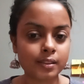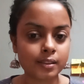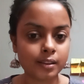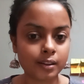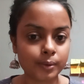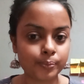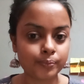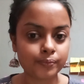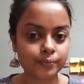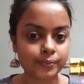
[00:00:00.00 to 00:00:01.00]
the
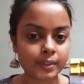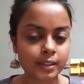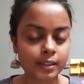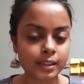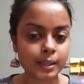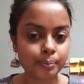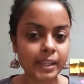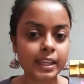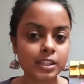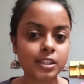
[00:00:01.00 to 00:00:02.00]

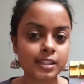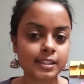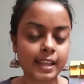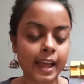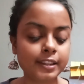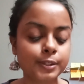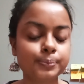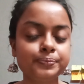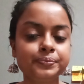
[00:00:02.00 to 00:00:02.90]
implication is that